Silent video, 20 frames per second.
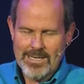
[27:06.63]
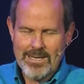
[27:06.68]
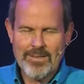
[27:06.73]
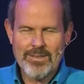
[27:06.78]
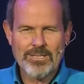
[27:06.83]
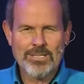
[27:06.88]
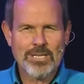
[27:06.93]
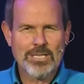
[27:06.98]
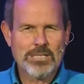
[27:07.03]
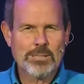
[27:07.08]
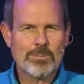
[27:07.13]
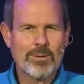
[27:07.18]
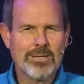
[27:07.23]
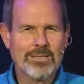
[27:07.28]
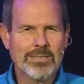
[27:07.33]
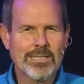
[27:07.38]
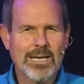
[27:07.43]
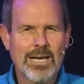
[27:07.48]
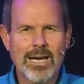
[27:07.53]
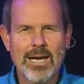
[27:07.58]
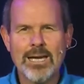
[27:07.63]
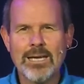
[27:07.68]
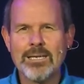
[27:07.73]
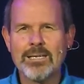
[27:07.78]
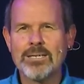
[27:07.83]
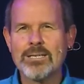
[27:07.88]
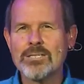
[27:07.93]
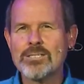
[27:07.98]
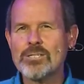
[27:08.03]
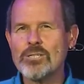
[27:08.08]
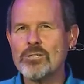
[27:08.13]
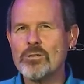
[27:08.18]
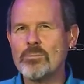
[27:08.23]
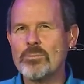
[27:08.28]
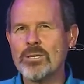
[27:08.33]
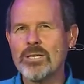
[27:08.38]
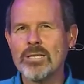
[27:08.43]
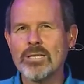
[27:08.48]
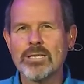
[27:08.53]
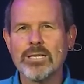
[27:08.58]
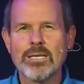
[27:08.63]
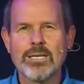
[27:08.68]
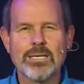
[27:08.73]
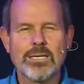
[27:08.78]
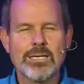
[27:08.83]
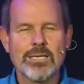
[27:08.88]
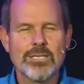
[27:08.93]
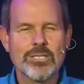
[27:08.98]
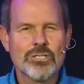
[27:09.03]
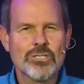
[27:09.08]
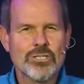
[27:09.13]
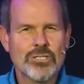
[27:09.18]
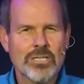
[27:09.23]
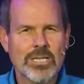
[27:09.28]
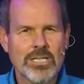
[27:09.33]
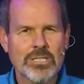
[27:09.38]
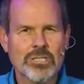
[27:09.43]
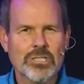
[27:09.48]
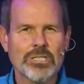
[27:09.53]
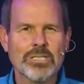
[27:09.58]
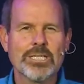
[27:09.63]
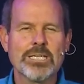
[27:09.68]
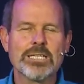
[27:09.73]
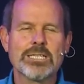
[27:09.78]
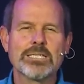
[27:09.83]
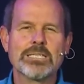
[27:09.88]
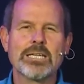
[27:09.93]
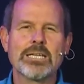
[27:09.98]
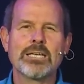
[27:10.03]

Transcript: And he talks about kindness and humility and gentleness.